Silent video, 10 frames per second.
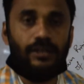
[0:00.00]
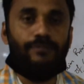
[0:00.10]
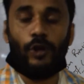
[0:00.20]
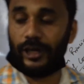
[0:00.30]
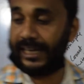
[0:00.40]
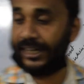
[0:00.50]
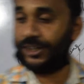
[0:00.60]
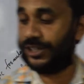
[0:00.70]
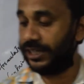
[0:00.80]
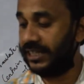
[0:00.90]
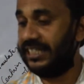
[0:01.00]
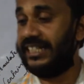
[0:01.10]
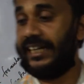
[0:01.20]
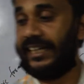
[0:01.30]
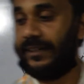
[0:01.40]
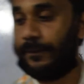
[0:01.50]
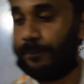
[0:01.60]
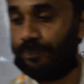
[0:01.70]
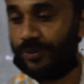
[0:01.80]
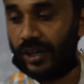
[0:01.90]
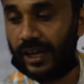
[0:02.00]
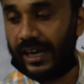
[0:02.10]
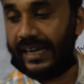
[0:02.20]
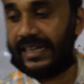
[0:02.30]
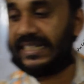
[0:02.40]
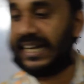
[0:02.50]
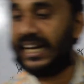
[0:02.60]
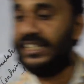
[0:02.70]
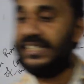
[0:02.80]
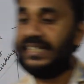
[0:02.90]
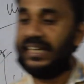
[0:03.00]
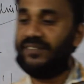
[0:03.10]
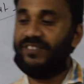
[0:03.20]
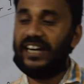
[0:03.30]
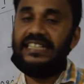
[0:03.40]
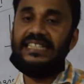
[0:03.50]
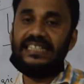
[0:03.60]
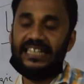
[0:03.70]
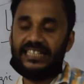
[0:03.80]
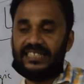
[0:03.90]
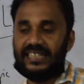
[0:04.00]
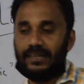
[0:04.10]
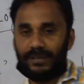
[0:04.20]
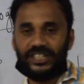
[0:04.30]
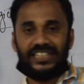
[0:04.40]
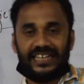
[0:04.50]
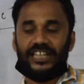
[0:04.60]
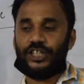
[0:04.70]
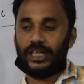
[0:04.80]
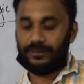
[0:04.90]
for its study. A science confines its investigation